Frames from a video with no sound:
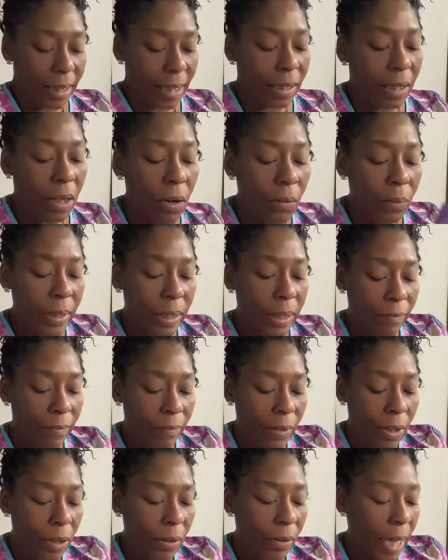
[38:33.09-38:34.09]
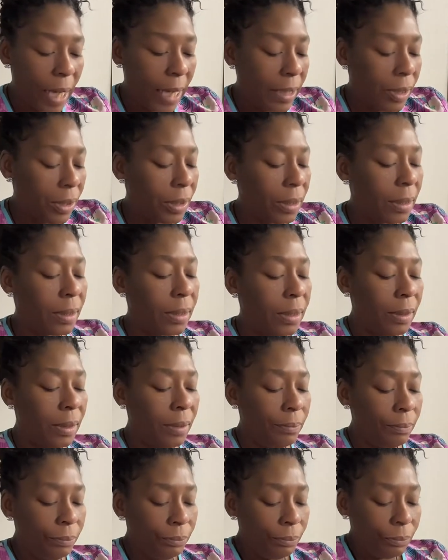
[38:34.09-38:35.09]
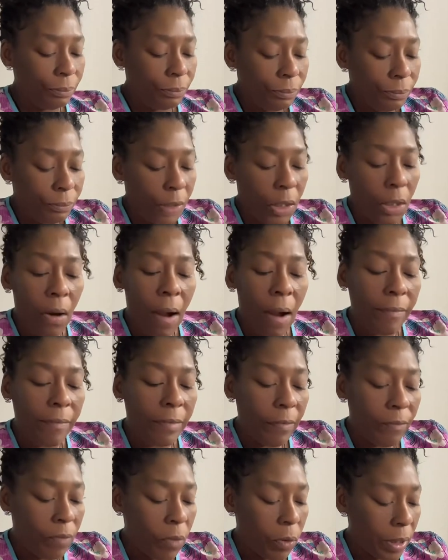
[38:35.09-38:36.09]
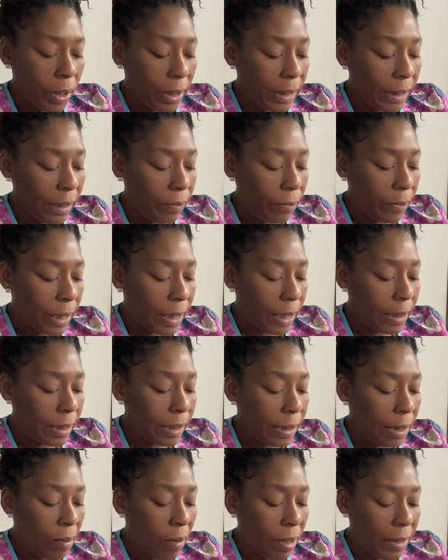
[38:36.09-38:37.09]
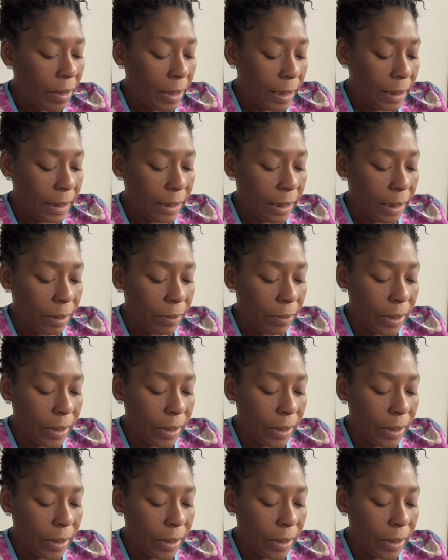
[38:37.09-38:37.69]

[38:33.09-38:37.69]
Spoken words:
Go with the flow. Like, just, you don't have to force it when it's authentic,